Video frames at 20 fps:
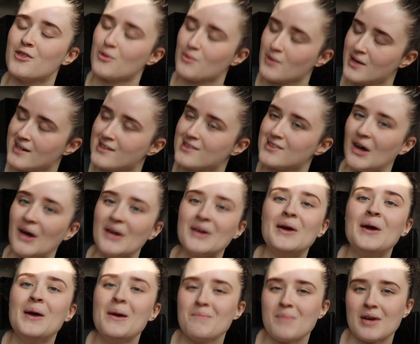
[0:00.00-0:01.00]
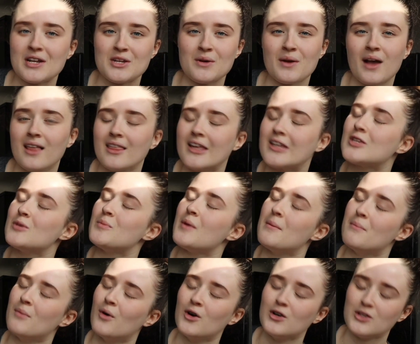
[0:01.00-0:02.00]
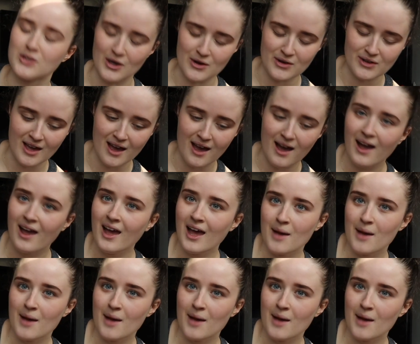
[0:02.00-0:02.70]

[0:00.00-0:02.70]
the readathon by doing a little bit more yoga.